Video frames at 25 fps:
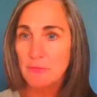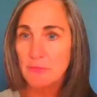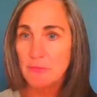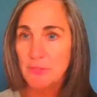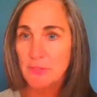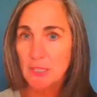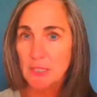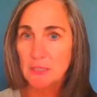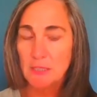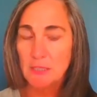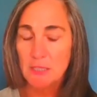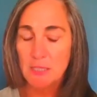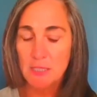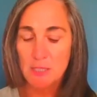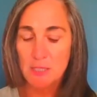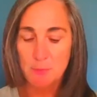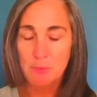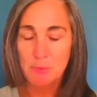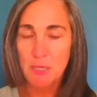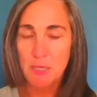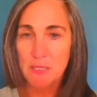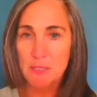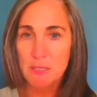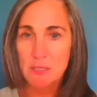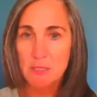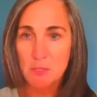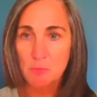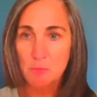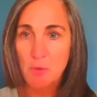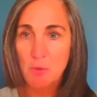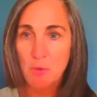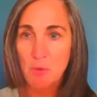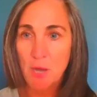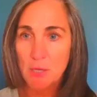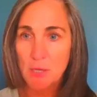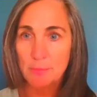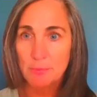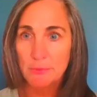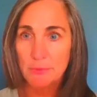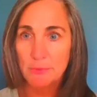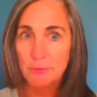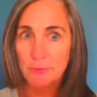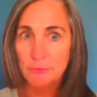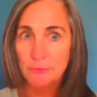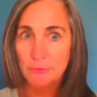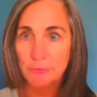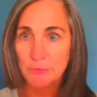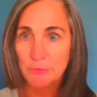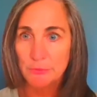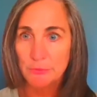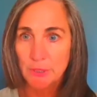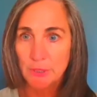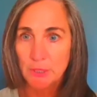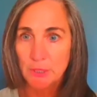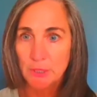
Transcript: thickness, plus it's waterproof.